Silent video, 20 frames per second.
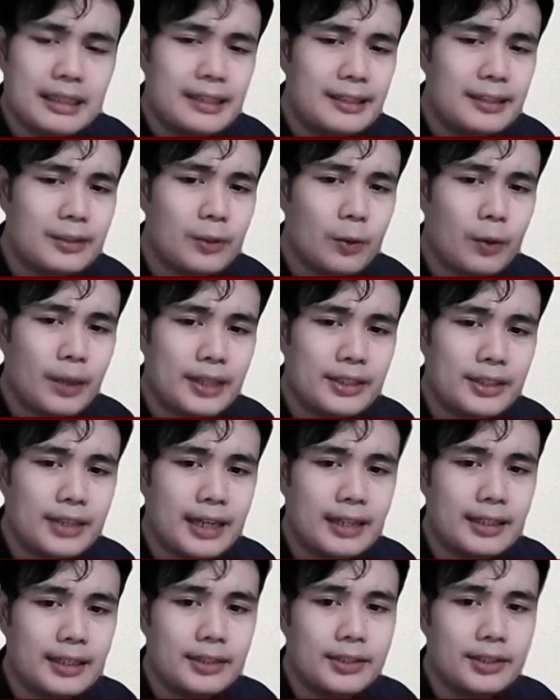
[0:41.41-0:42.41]
It is quite
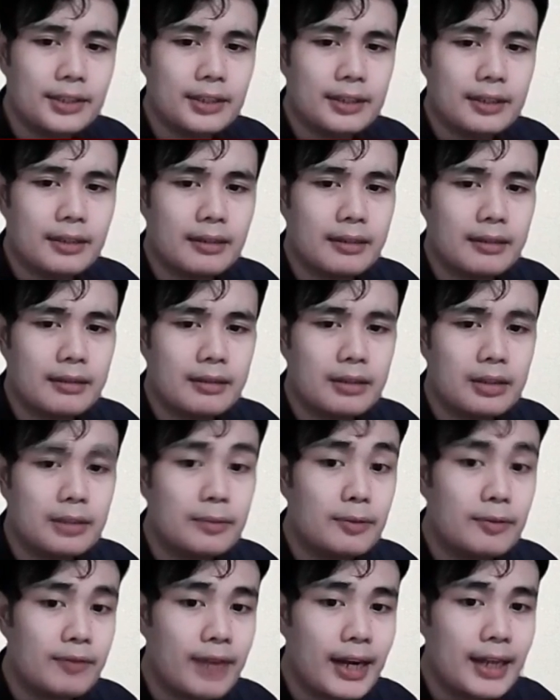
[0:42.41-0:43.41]
challenging
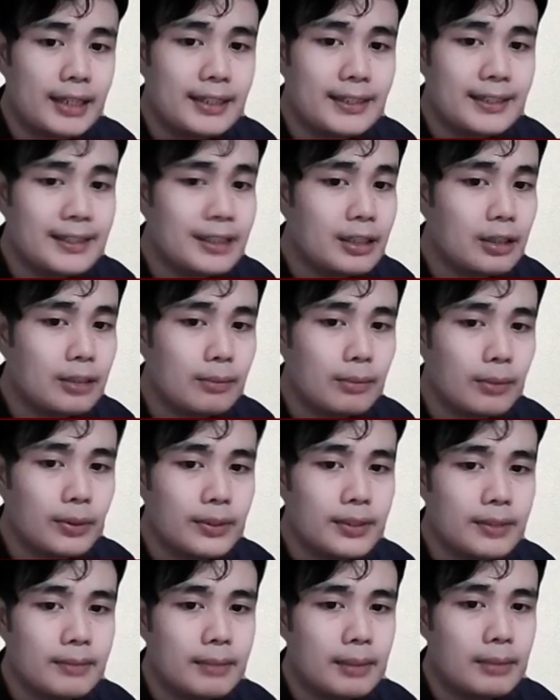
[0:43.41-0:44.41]
to provide the single
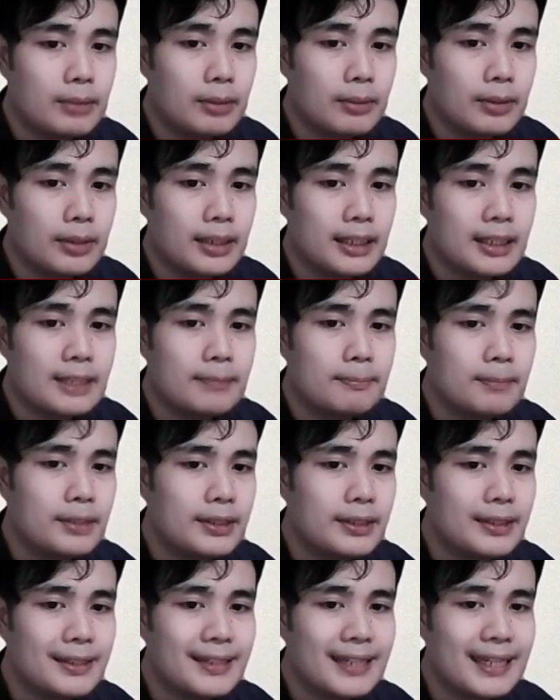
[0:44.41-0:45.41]
most memorable
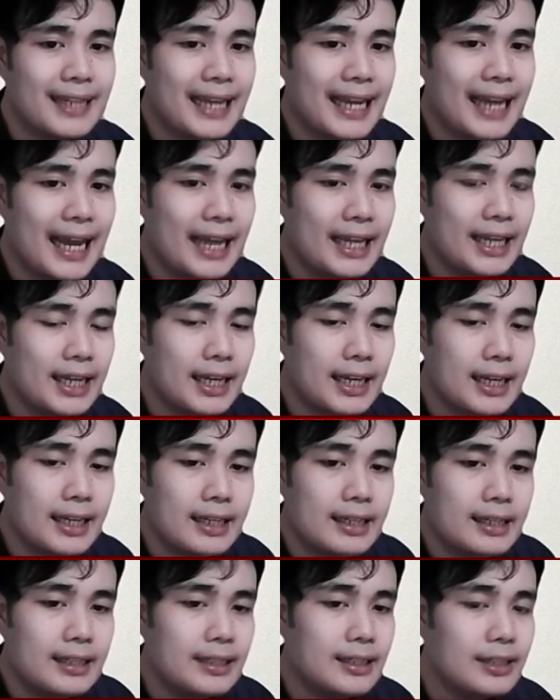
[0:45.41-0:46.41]
experience that I had
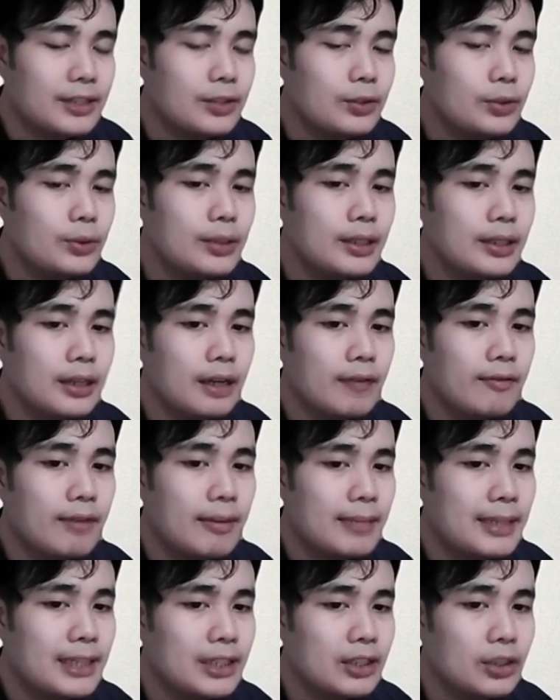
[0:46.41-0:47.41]
as a student
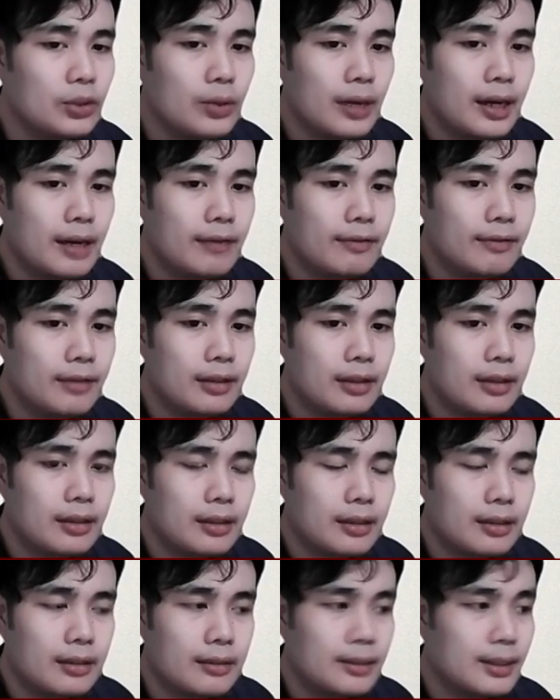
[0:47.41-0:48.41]
of MSEUF,
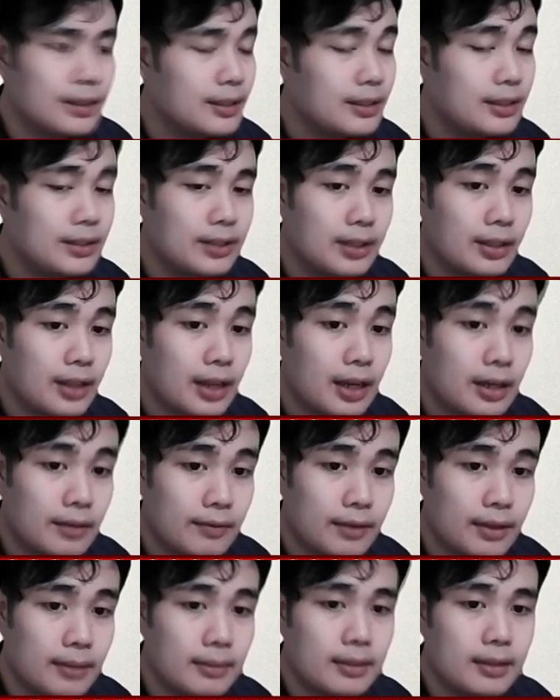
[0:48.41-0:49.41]
because there's a
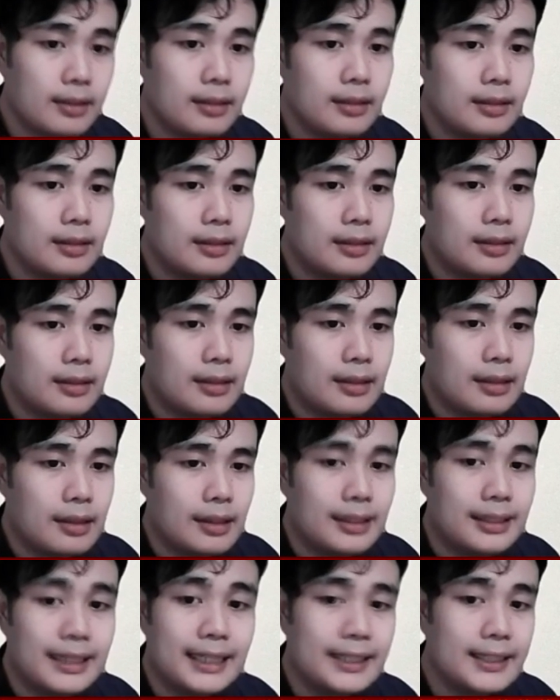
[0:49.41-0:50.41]
lot of them.
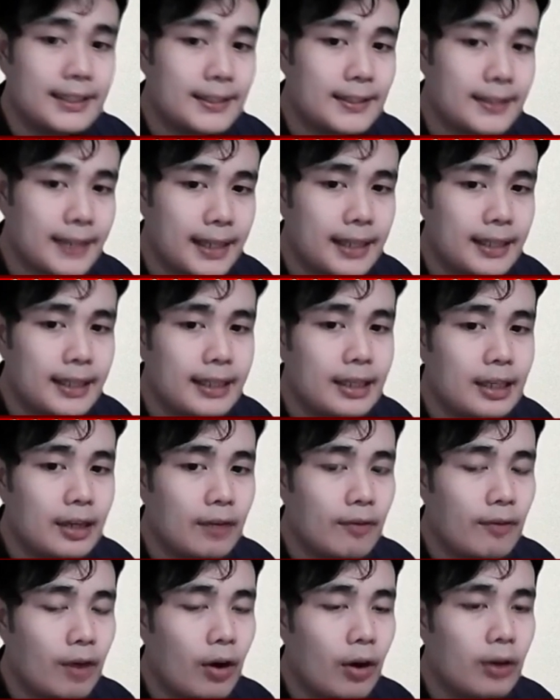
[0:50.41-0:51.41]
And I can say that
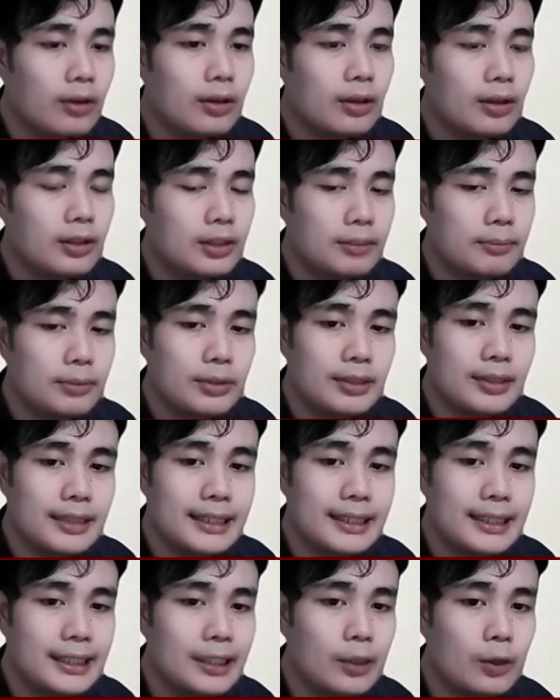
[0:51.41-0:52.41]
they have all
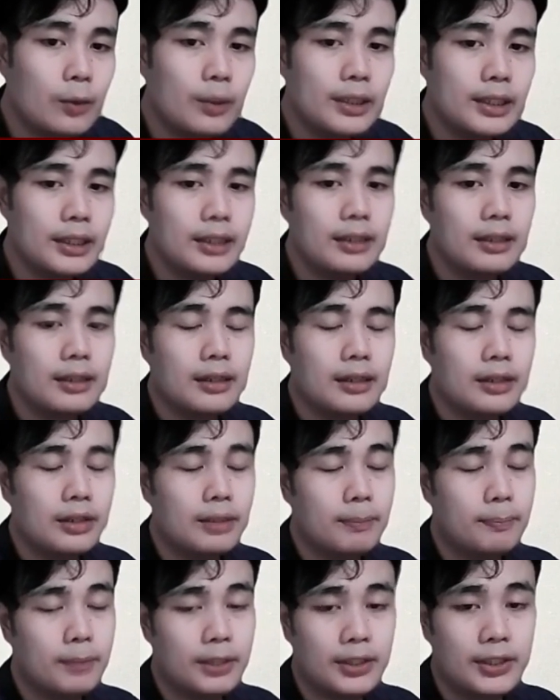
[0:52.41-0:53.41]
contributed equally
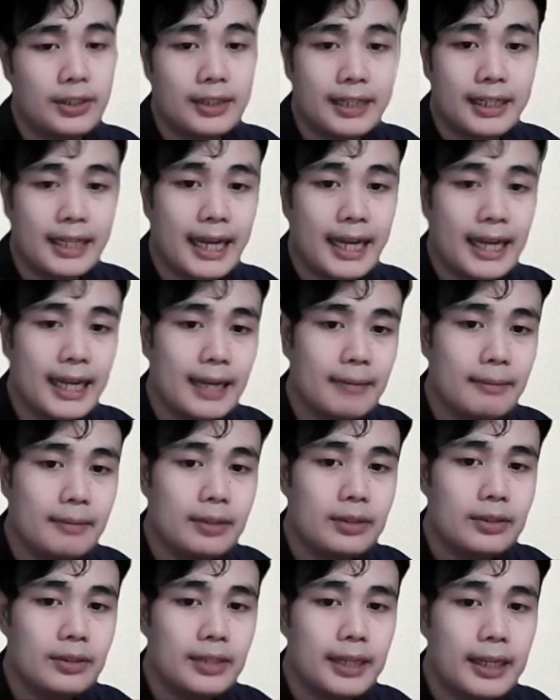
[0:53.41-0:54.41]
to the person that I
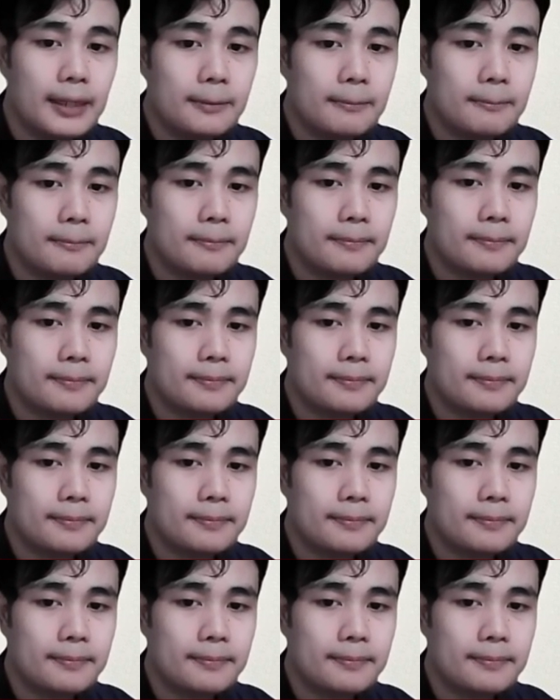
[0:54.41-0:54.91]
am today.